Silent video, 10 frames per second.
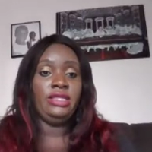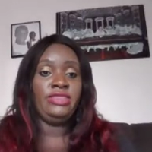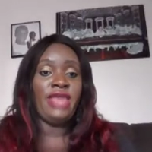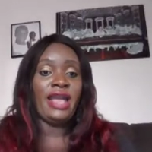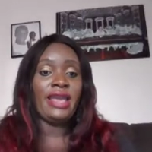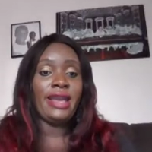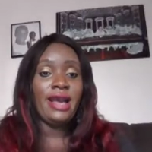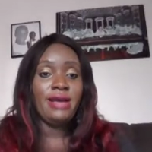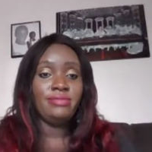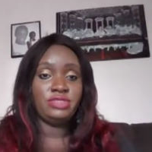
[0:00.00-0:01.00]
that
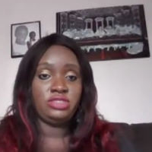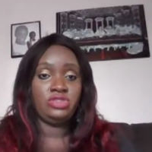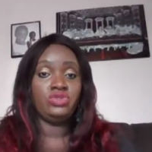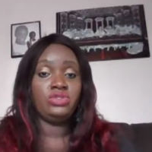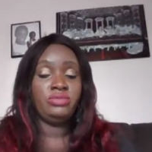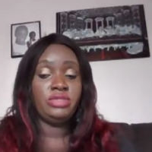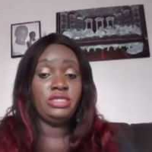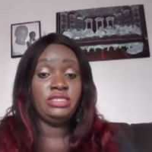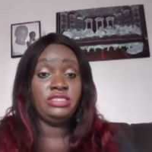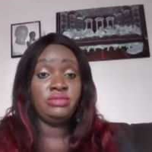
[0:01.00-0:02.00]
comes to in-
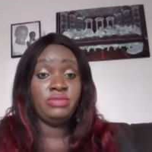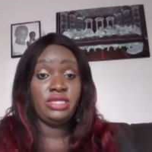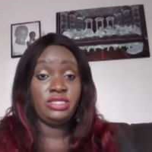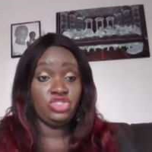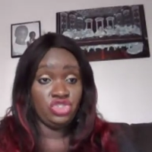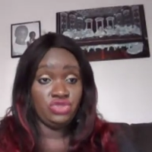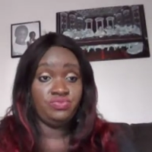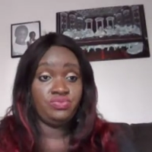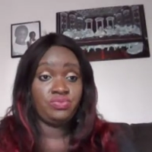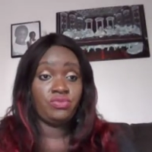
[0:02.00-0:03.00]
intimidate you